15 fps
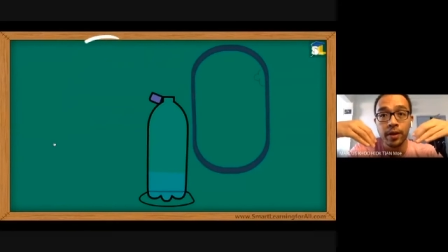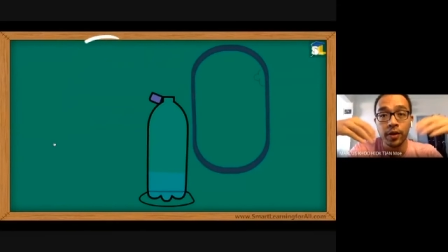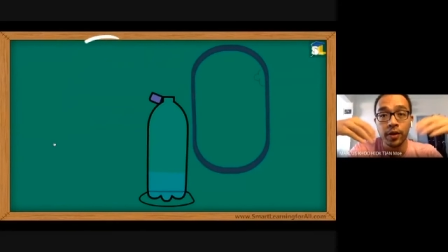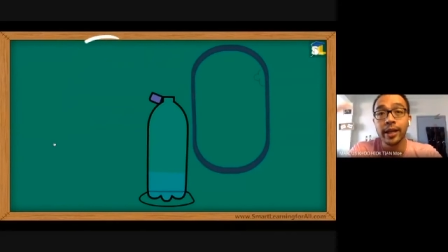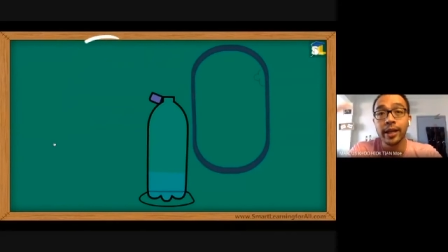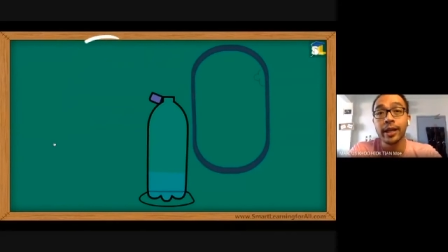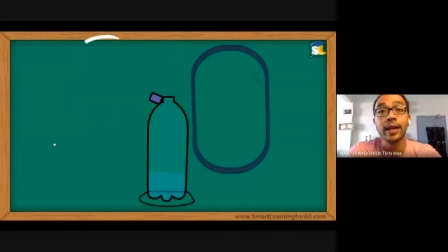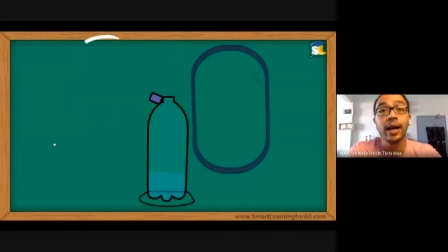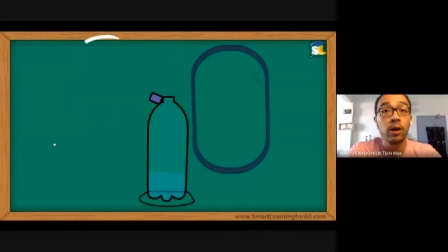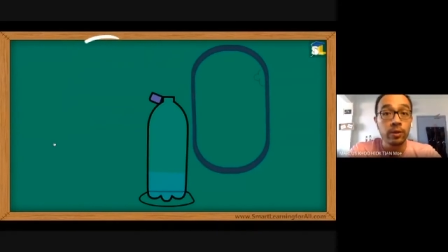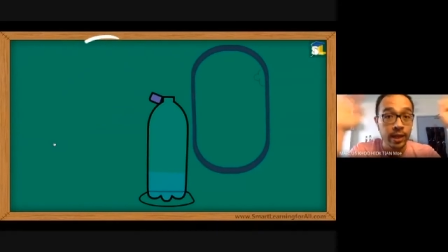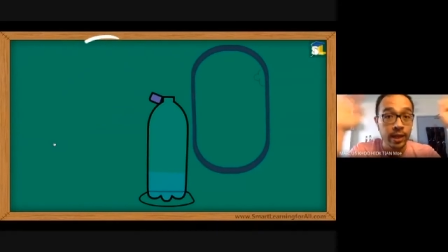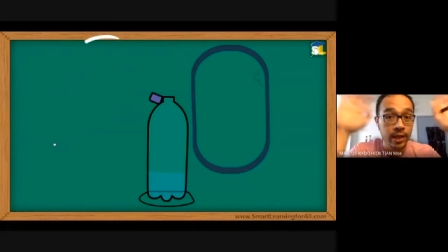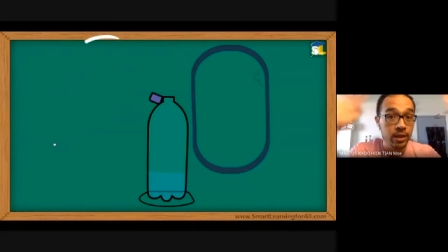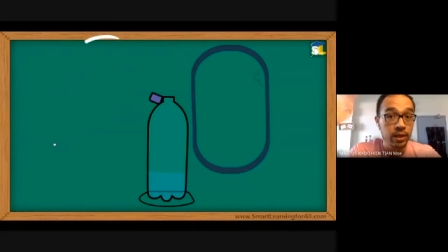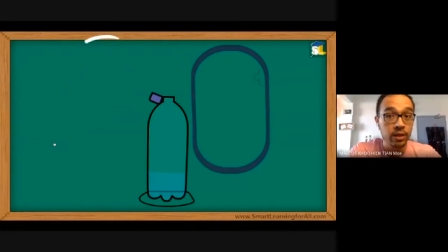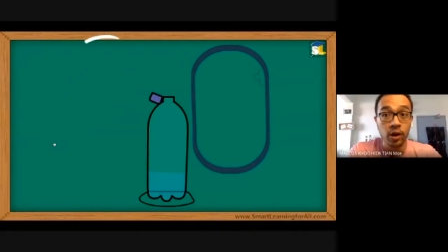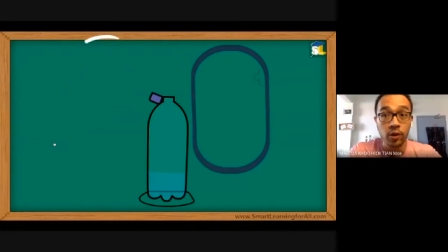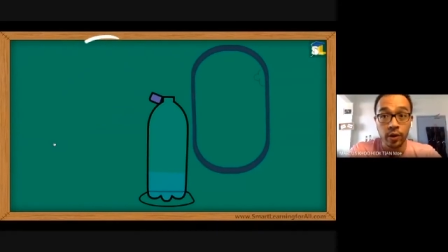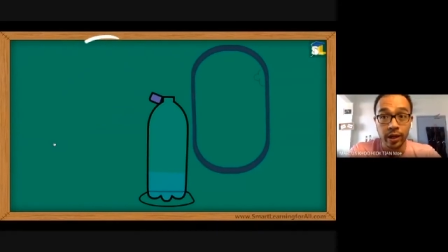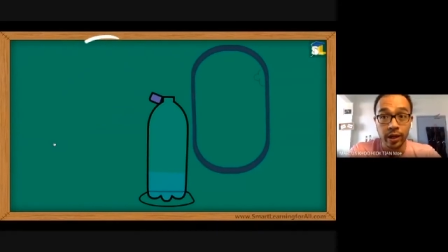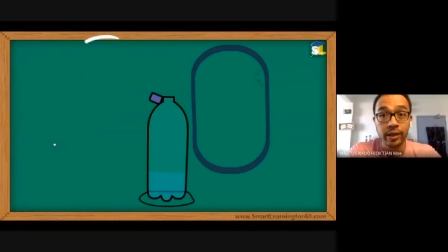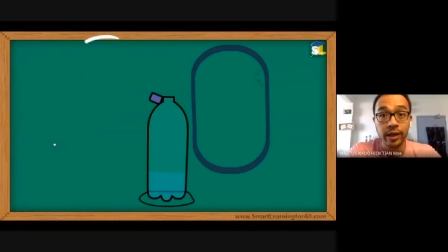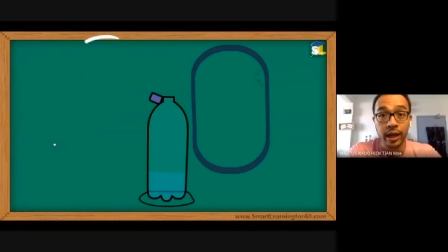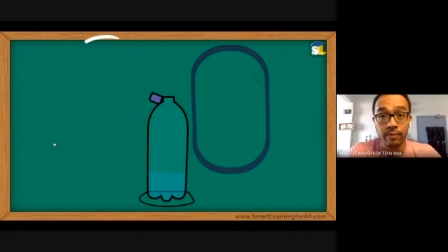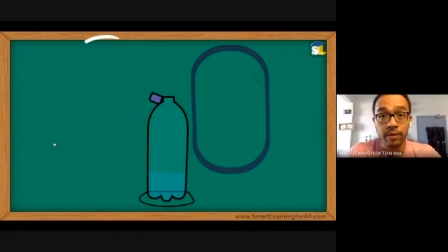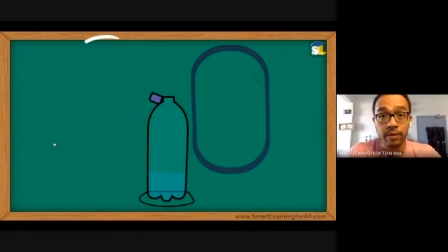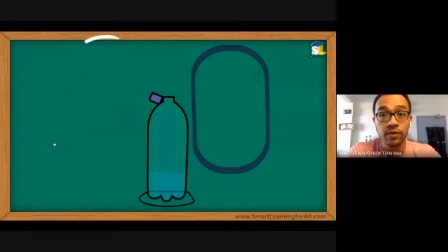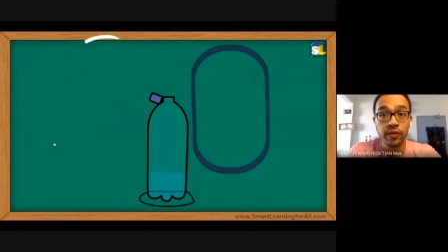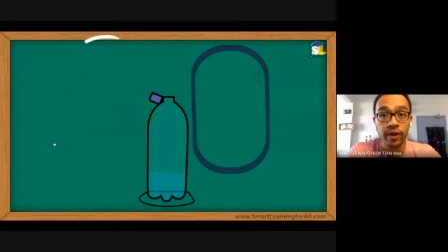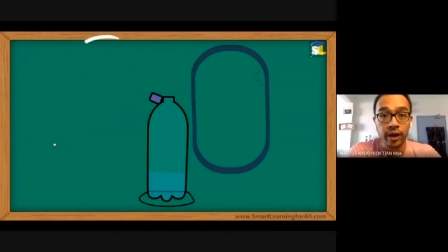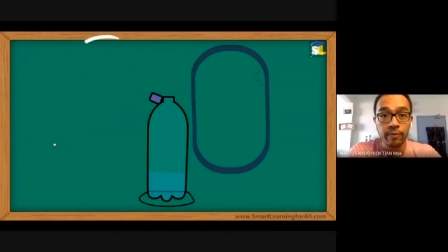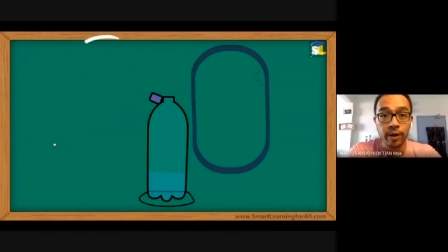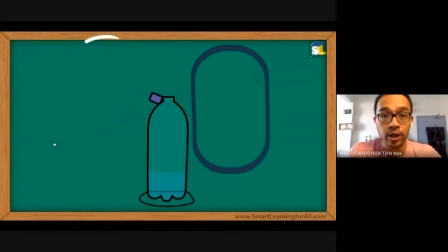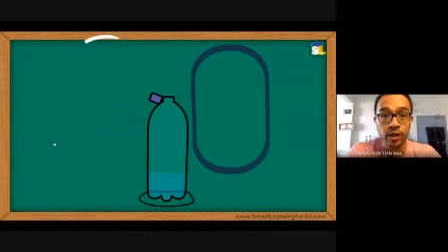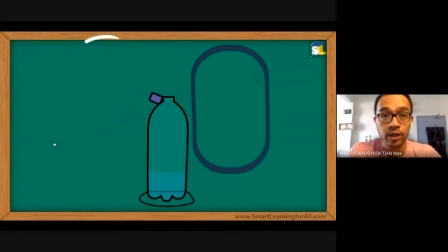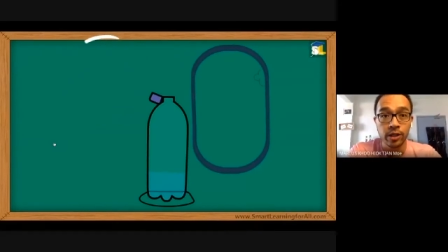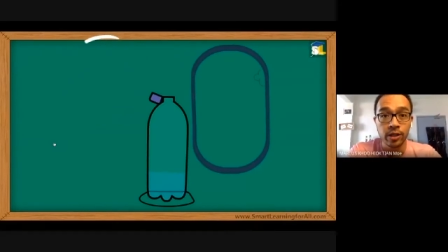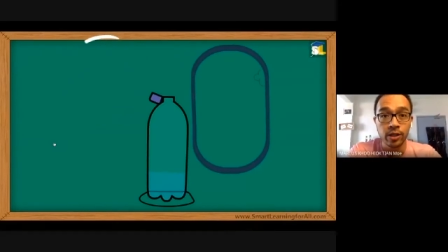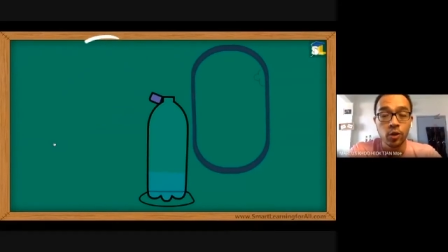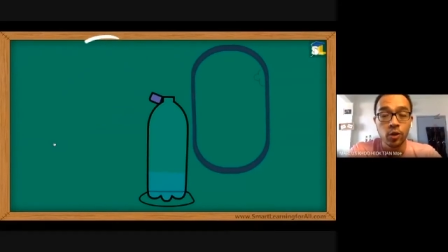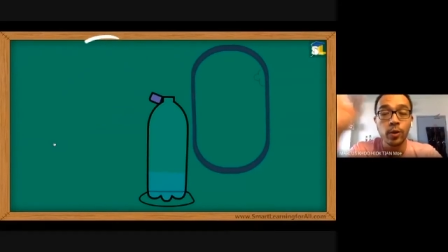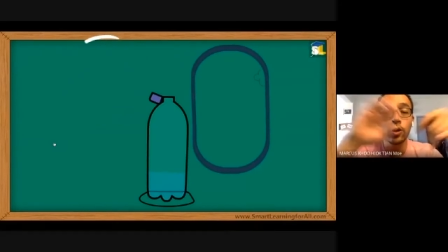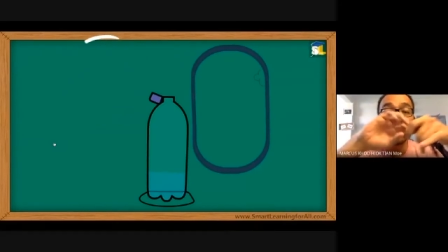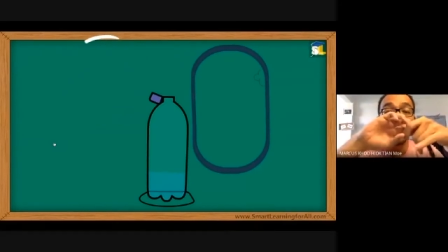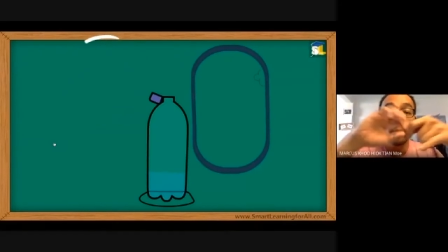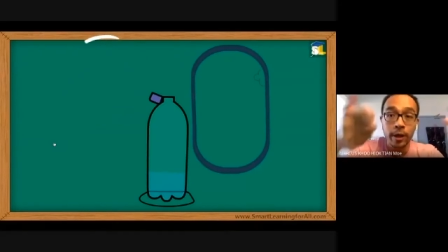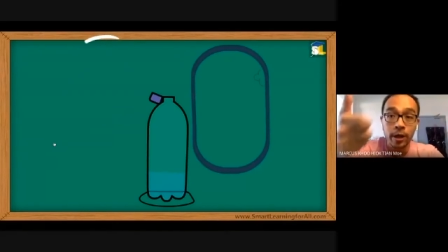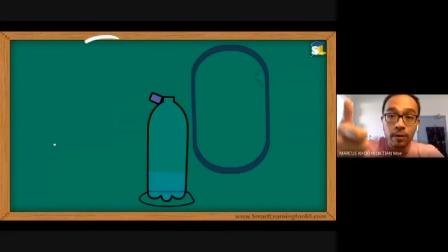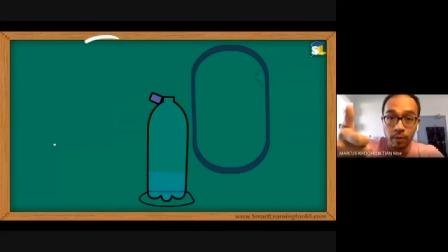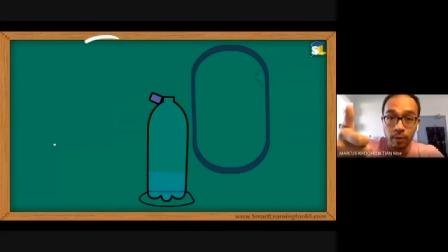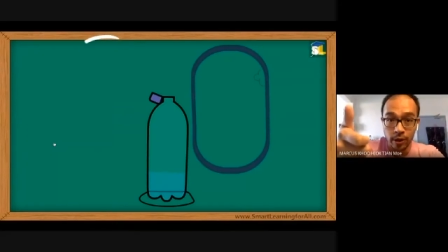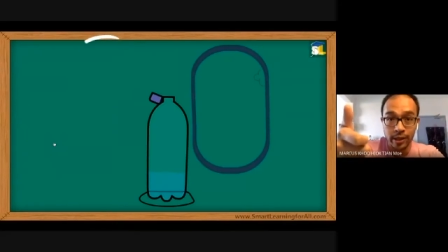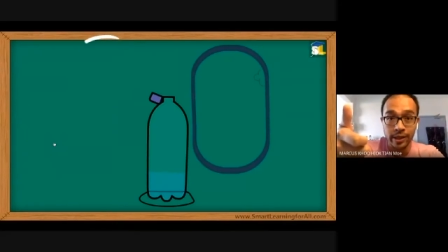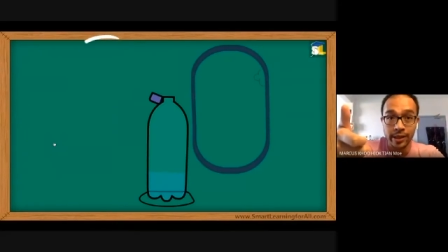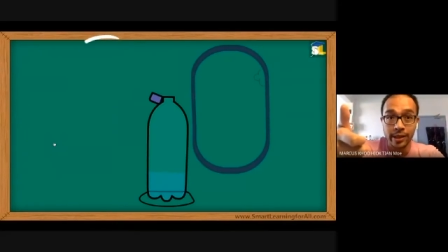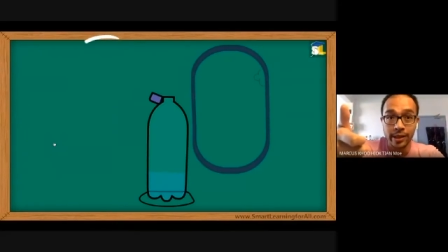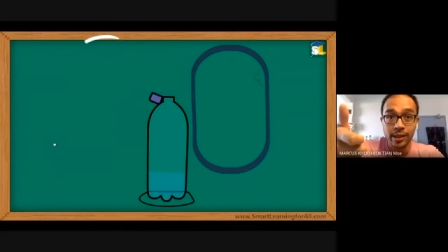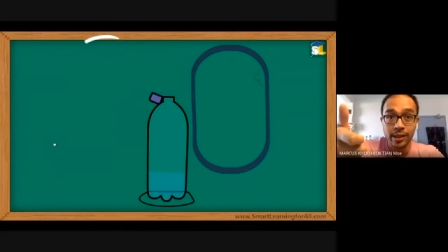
okay, than the outside surrounding atmospheric pressure. So when you open the bottle,